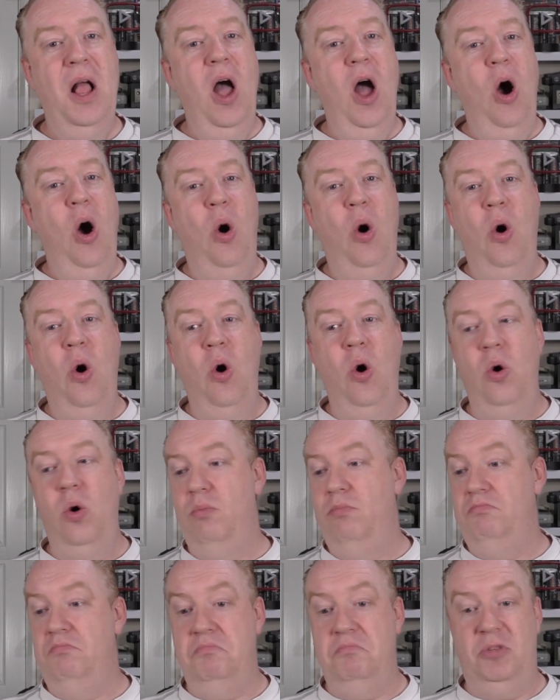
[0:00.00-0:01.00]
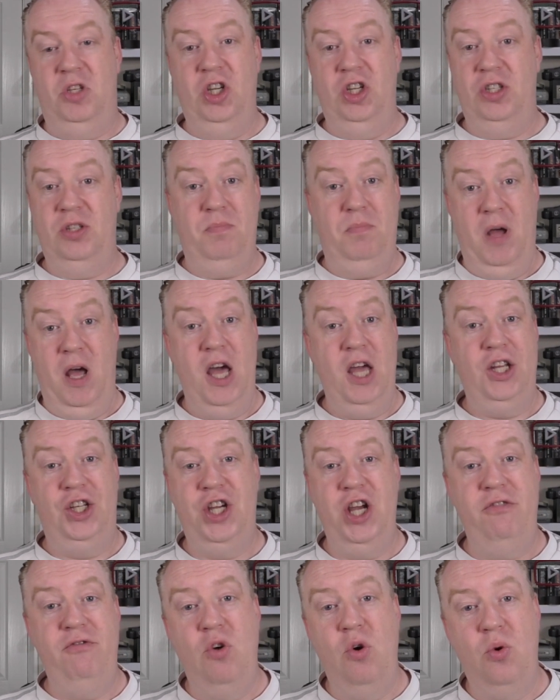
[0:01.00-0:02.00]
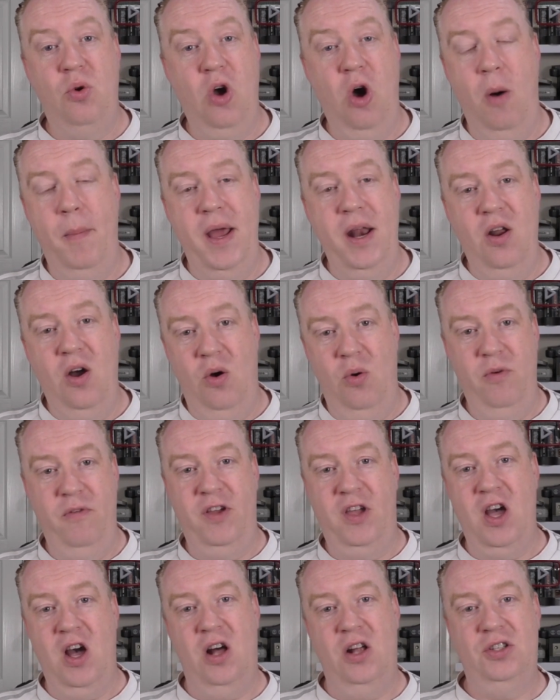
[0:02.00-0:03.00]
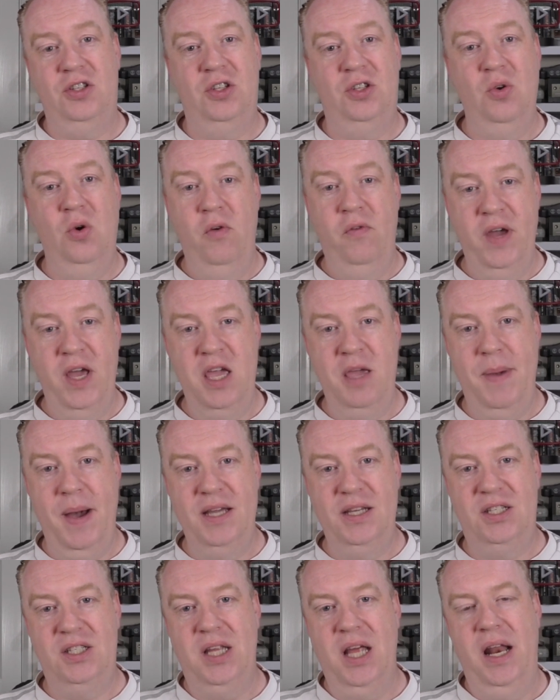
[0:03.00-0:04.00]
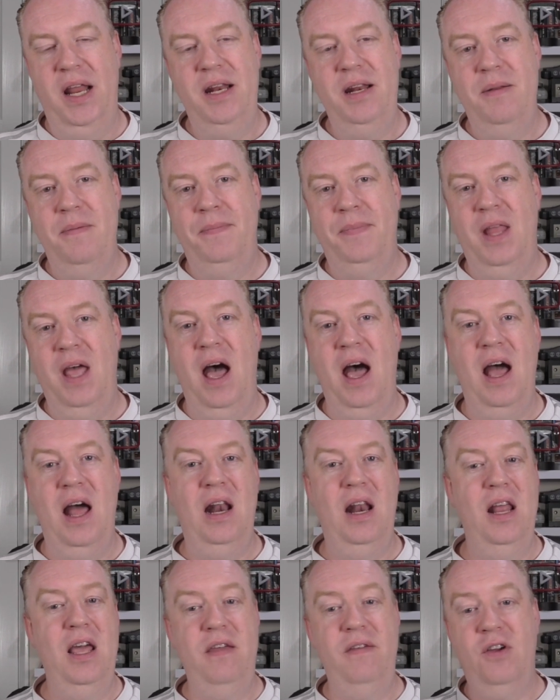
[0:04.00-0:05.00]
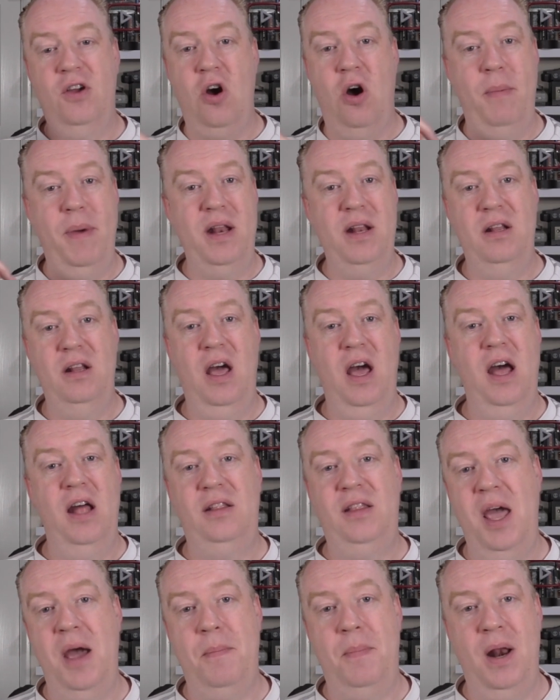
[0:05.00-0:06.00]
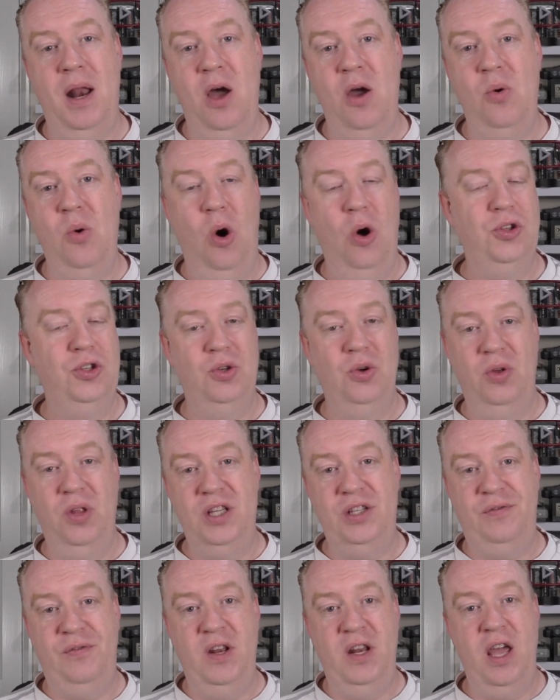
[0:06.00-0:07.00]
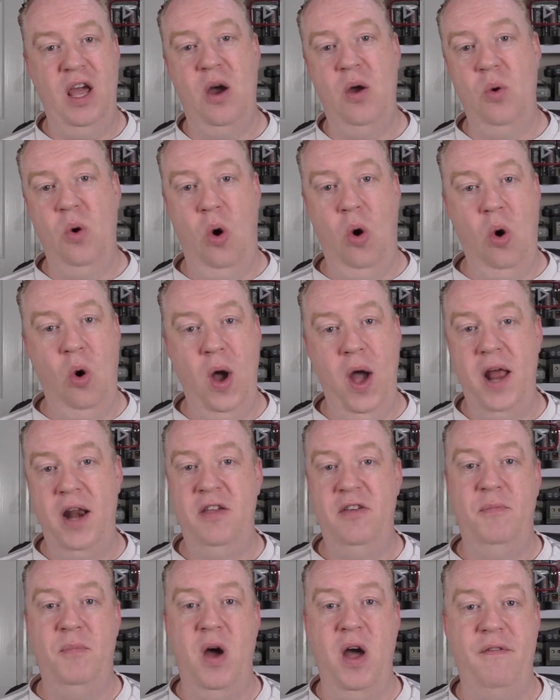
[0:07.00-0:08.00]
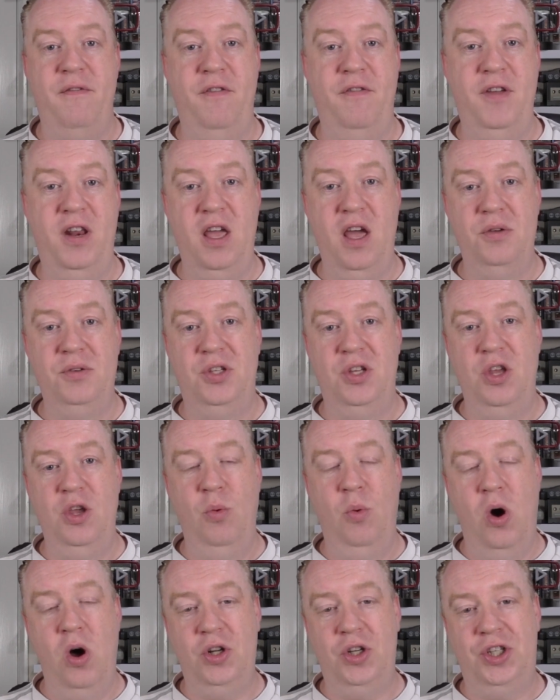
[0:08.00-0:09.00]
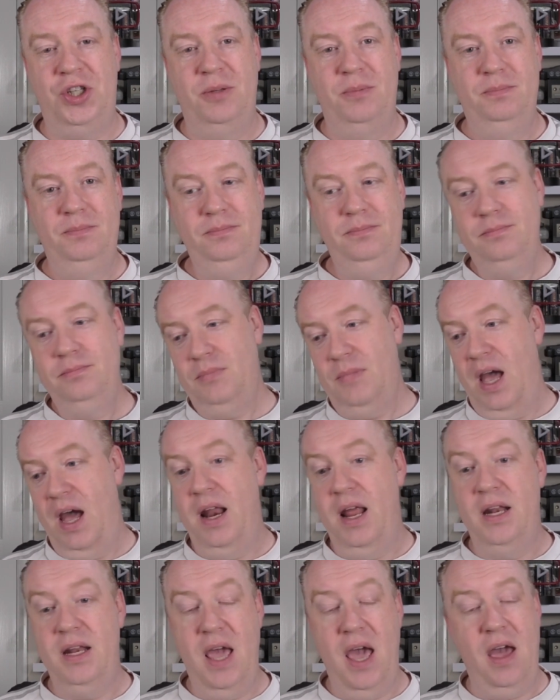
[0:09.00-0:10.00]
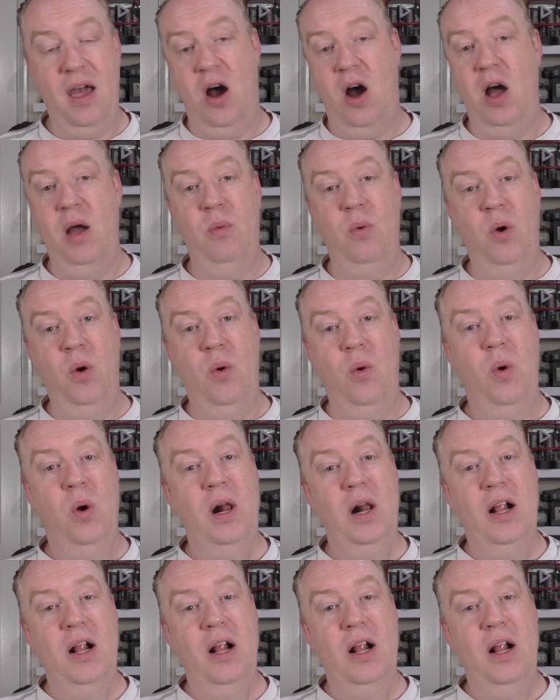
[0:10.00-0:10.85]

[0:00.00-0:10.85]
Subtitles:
or just a general comment with regards to sort of eBay selling, leave a comment down below on sort of this video or any of my other videos that you watch. And then, yeah, I will